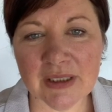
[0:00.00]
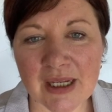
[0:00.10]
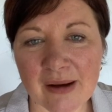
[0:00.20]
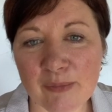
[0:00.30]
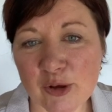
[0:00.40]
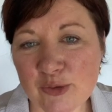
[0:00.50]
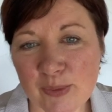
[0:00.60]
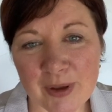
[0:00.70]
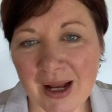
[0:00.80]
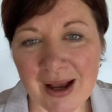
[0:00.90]
And most
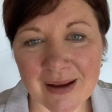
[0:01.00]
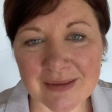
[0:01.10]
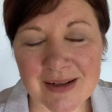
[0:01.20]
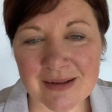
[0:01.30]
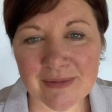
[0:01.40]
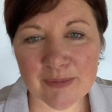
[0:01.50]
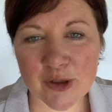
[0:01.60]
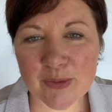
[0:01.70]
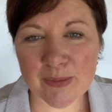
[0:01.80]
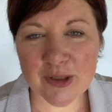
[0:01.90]
women aren't.
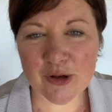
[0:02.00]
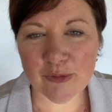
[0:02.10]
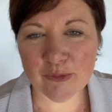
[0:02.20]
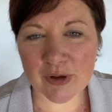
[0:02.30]
Most women don't